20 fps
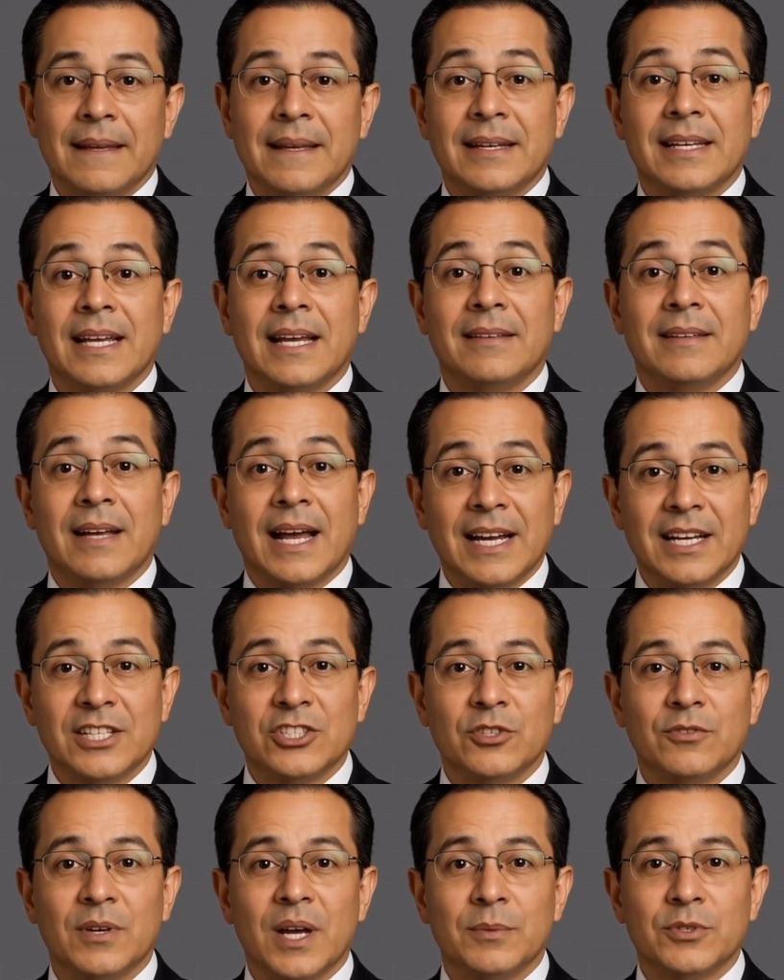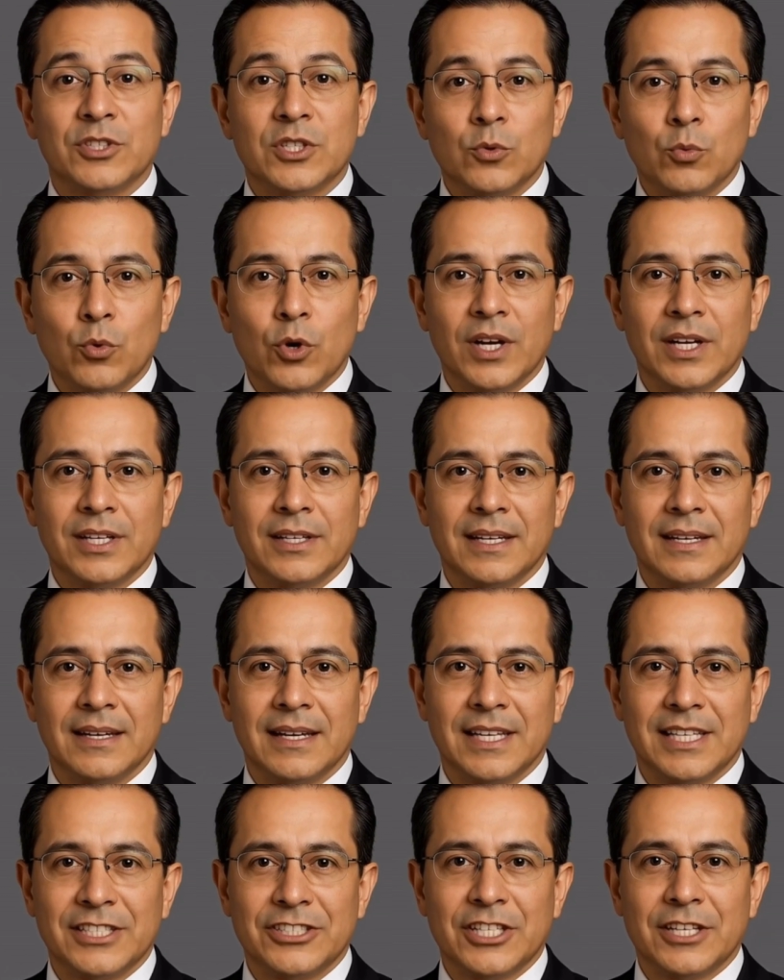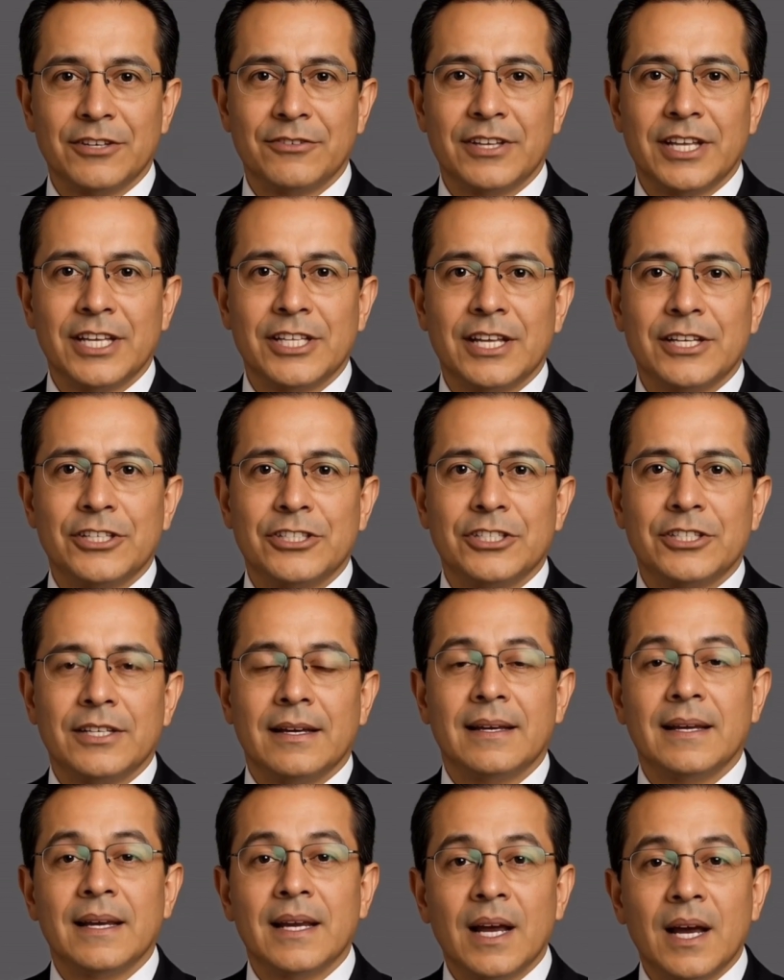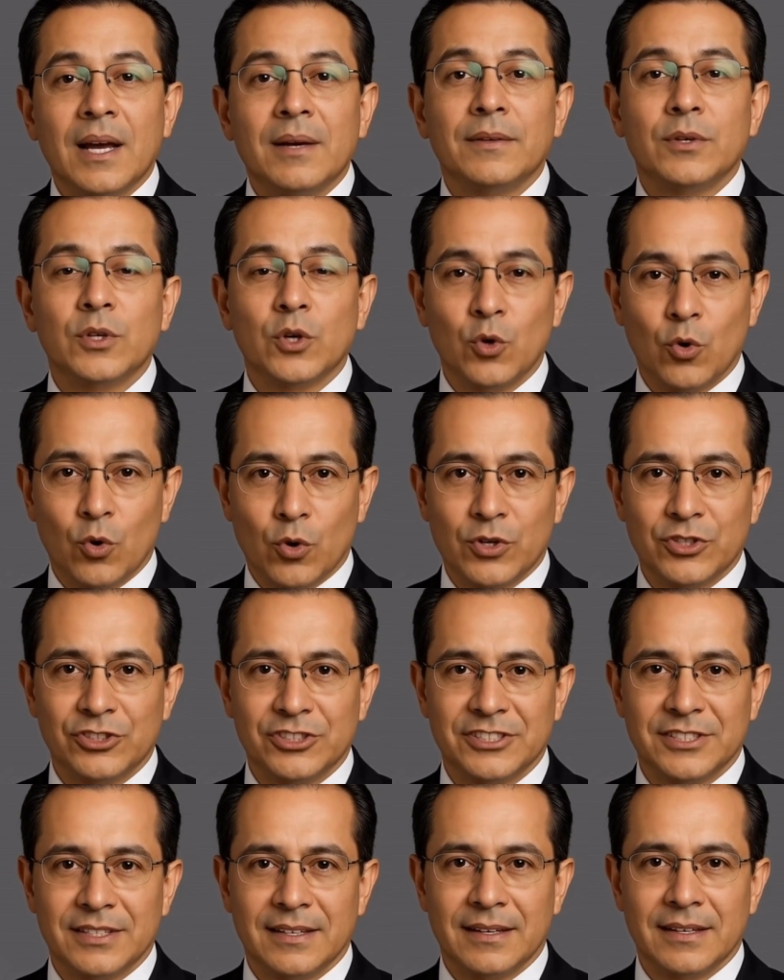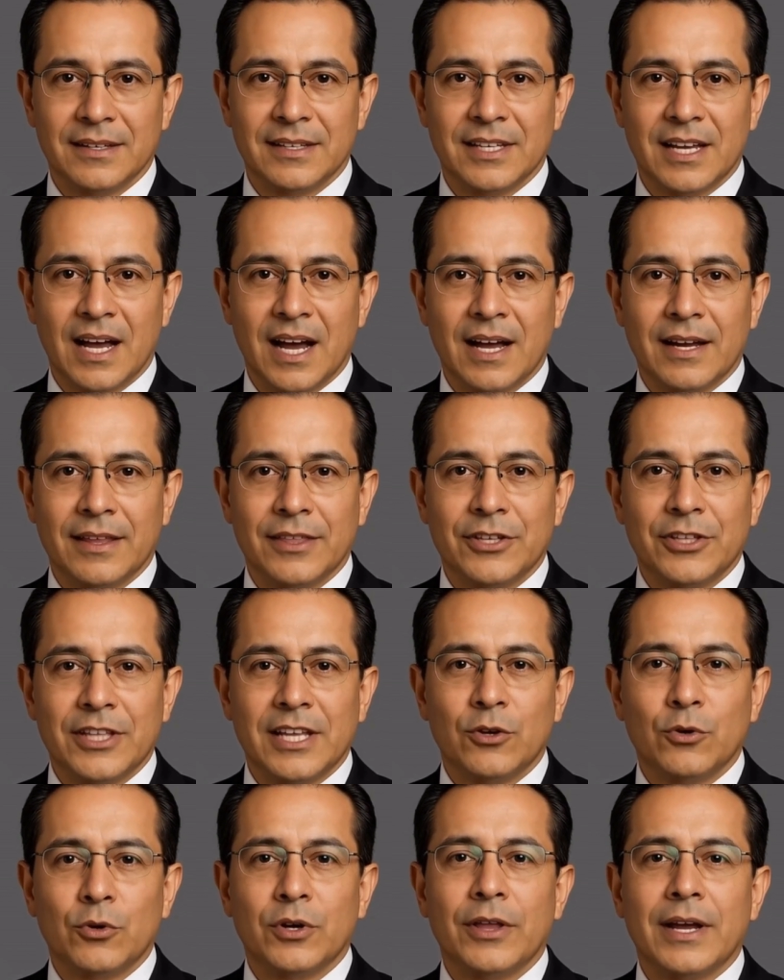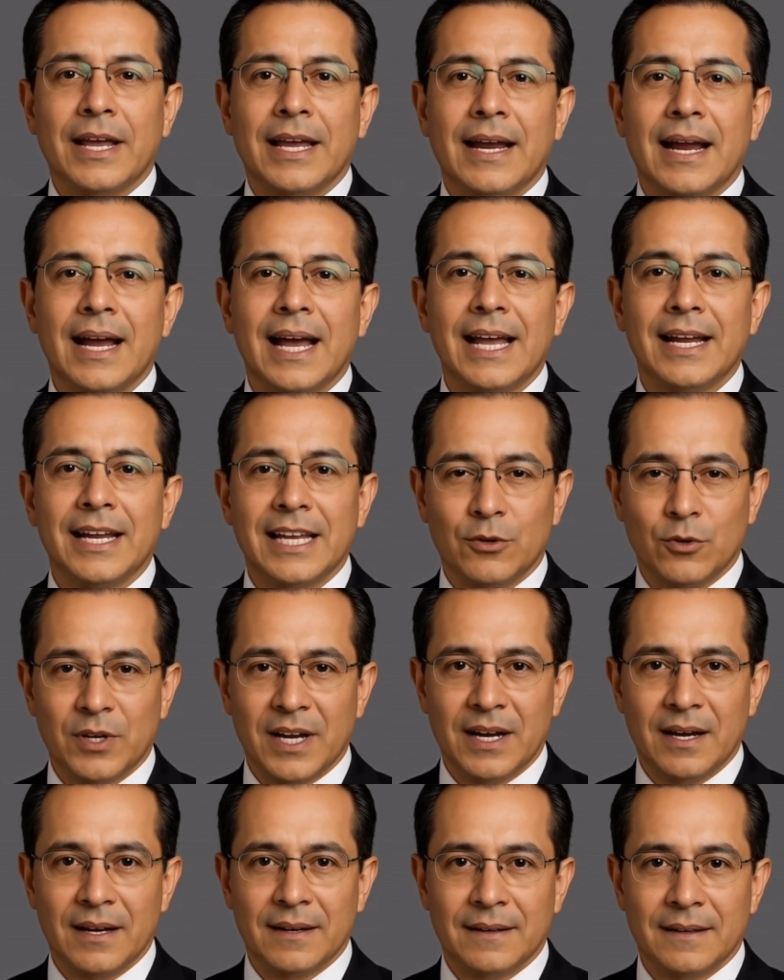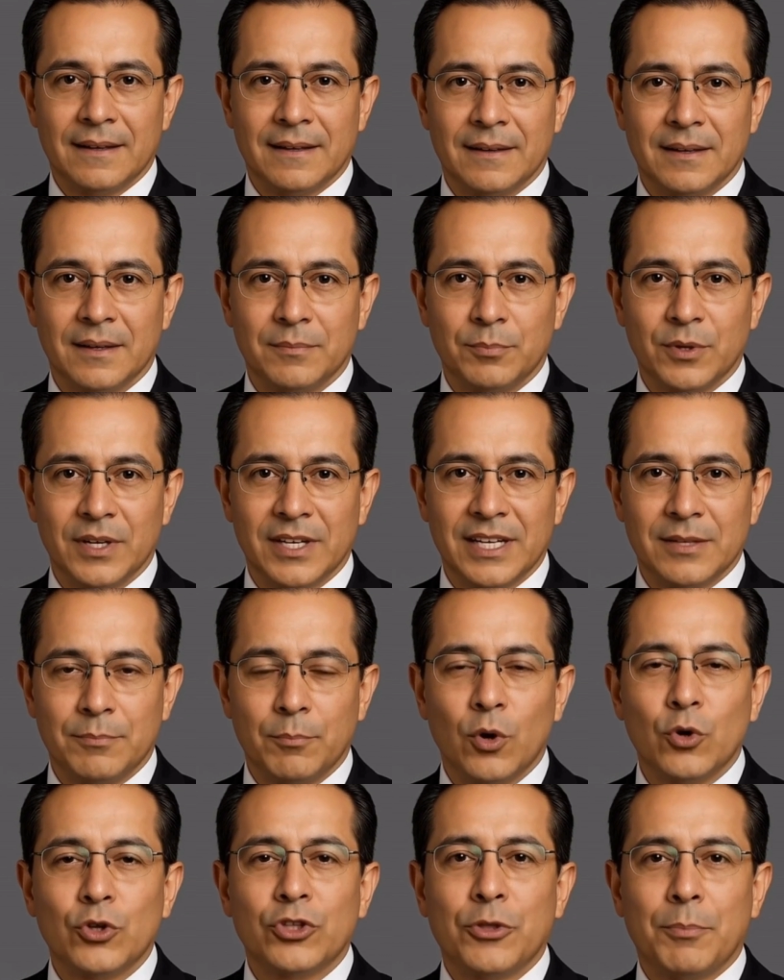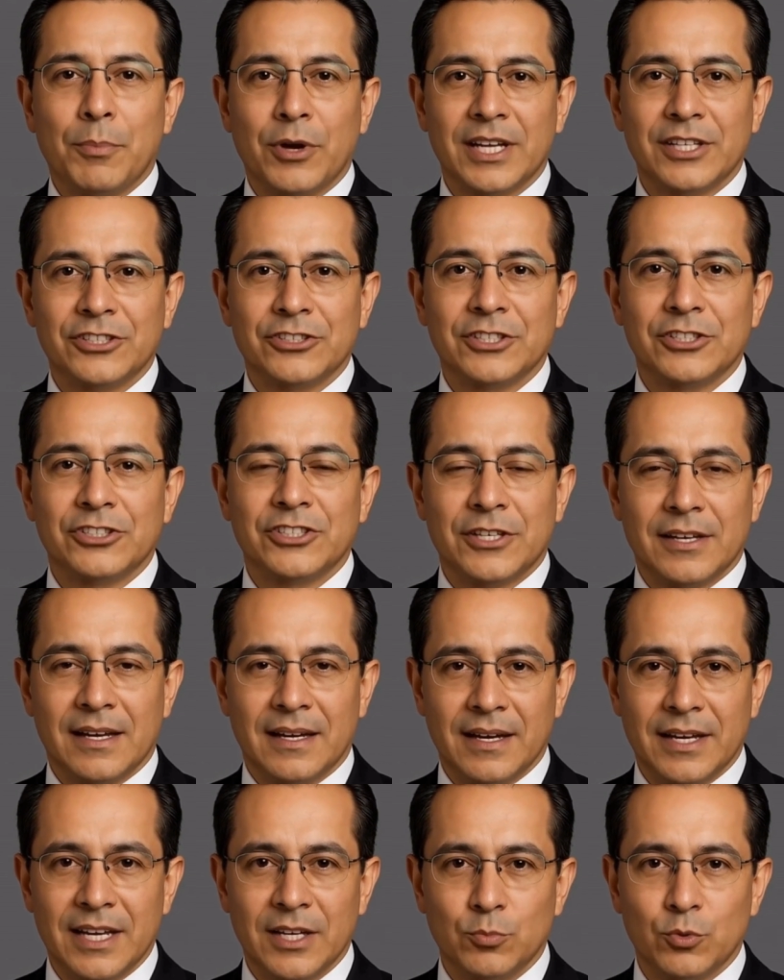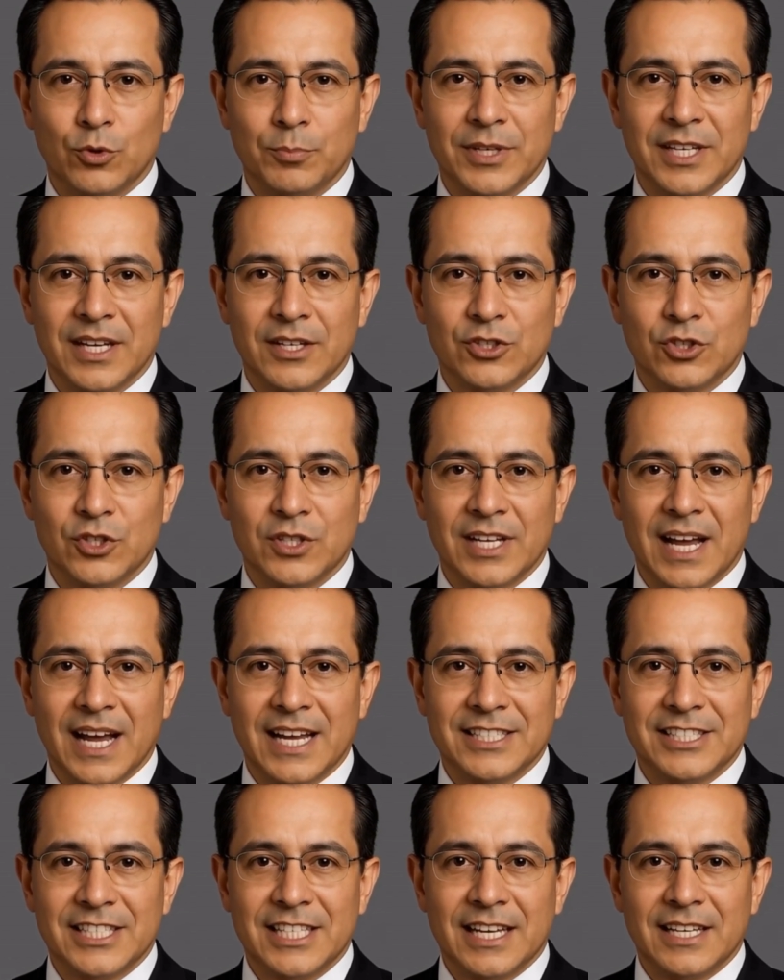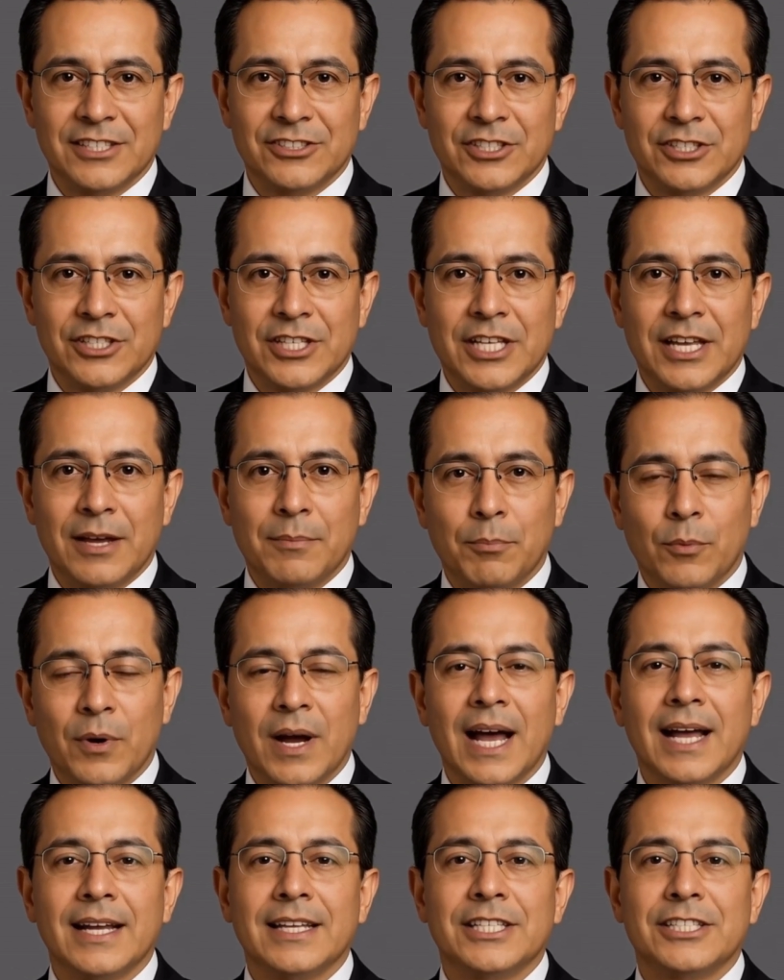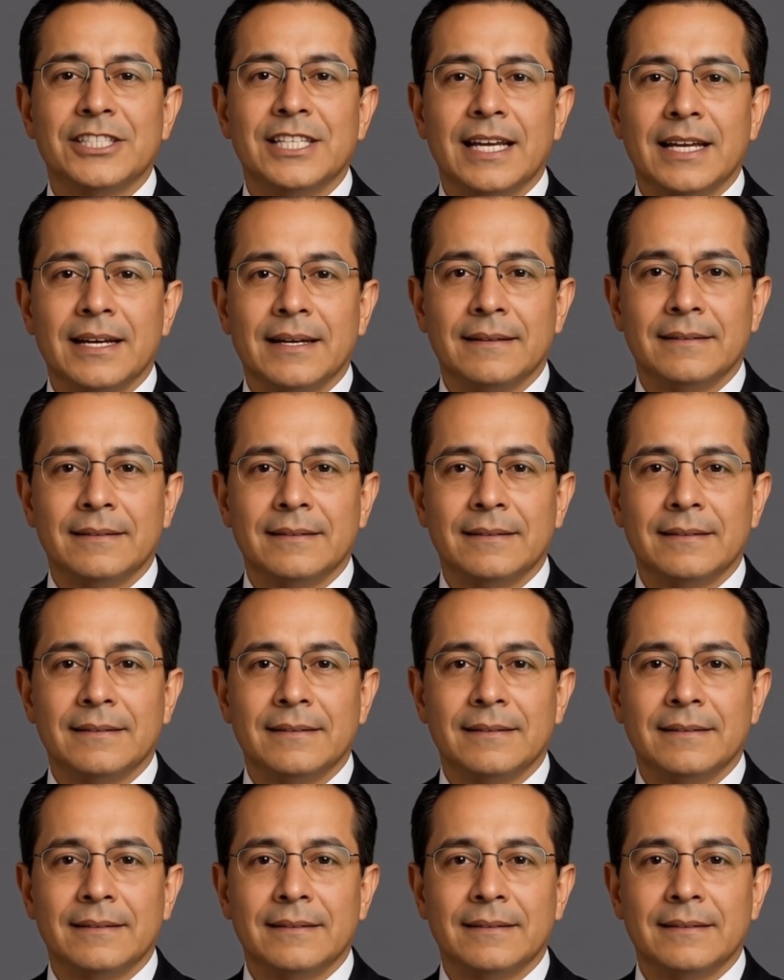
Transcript: The advantage of option 1 is convenience. Of course, not literally anywhere, but in most places, it would be a good idea to keep practicing.